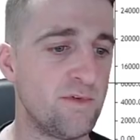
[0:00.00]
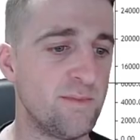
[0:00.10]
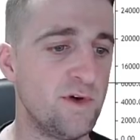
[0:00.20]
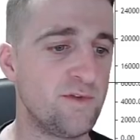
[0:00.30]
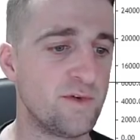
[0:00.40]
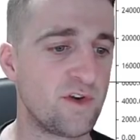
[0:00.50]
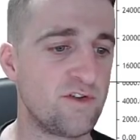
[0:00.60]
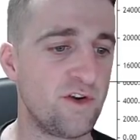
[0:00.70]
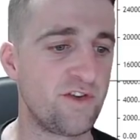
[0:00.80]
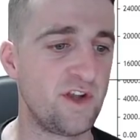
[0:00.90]
and move with the
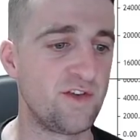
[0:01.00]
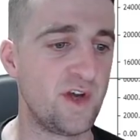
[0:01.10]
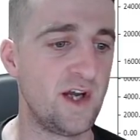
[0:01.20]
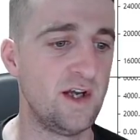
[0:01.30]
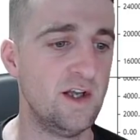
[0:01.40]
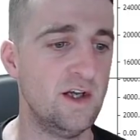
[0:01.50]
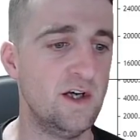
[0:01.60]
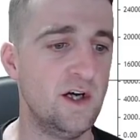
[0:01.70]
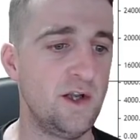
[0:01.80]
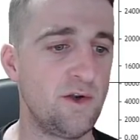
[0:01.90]
crosshairs there,
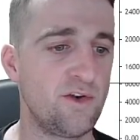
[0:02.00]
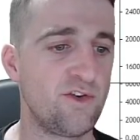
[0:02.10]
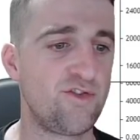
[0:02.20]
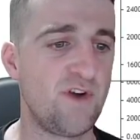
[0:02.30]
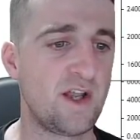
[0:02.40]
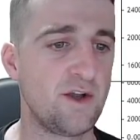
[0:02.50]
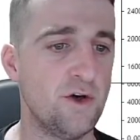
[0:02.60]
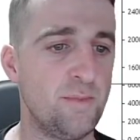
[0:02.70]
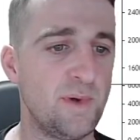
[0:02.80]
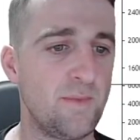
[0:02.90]
and you'll just drag it
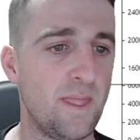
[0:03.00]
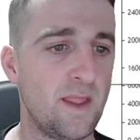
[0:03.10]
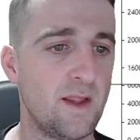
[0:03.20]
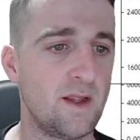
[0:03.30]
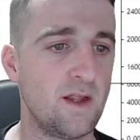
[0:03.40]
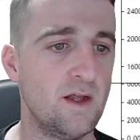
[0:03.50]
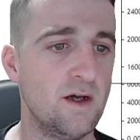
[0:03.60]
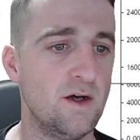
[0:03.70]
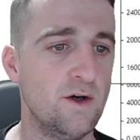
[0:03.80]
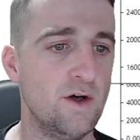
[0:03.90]
up
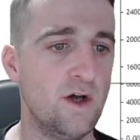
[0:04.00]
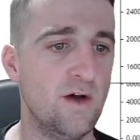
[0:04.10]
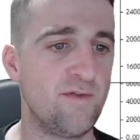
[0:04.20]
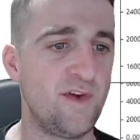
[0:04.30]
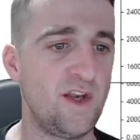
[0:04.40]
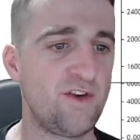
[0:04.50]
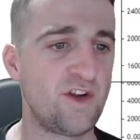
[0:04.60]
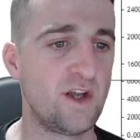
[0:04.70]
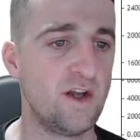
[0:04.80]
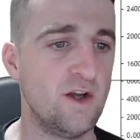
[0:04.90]
and finish
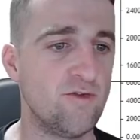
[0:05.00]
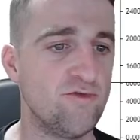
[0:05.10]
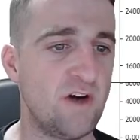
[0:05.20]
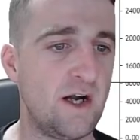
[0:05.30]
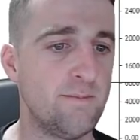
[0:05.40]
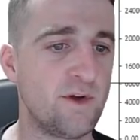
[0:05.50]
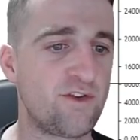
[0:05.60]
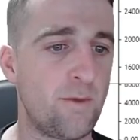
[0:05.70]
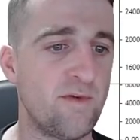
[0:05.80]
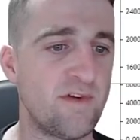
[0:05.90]
it right on the
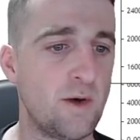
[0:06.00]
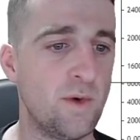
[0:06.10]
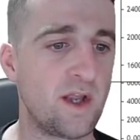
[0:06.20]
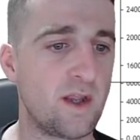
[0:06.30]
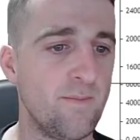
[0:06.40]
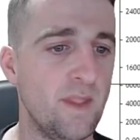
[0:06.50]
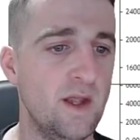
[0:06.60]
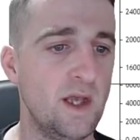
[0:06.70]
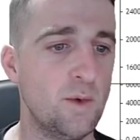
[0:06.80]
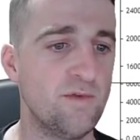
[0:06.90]
top of that wick.
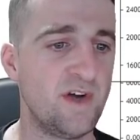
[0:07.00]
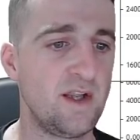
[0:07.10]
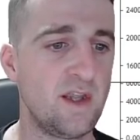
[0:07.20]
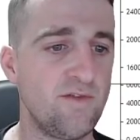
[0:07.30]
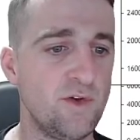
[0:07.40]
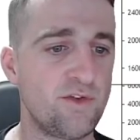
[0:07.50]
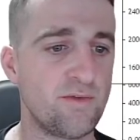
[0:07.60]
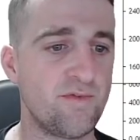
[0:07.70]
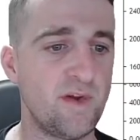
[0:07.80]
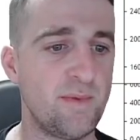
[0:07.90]
It will then give you
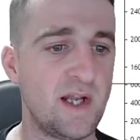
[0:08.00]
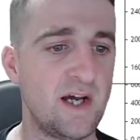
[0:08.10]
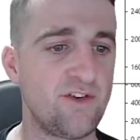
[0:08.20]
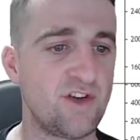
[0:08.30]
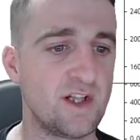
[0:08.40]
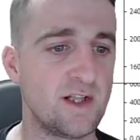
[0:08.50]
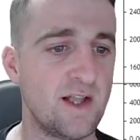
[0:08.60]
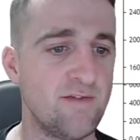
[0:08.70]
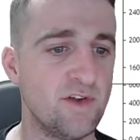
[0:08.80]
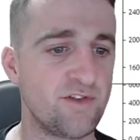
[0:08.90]
some Fibonacci
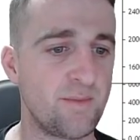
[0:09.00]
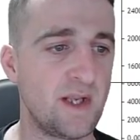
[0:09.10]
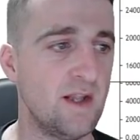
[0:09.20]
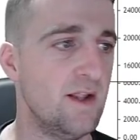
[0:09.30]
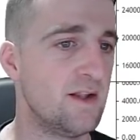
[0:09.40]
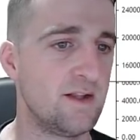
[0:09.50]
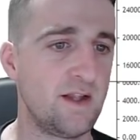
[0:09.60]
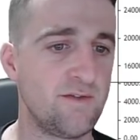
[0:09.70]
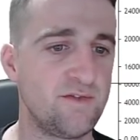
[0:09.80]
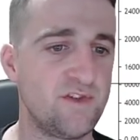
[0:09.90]
levels. I mean,
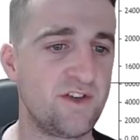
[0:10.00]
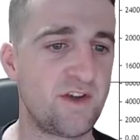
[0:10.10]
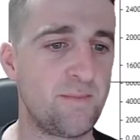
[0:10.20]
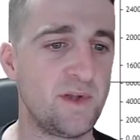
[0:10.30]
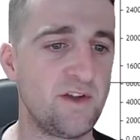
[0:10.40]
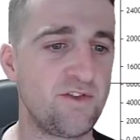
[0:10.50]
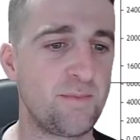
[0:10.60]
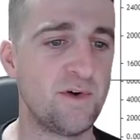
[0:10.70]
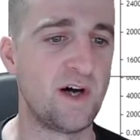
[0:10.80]
for example, let's just put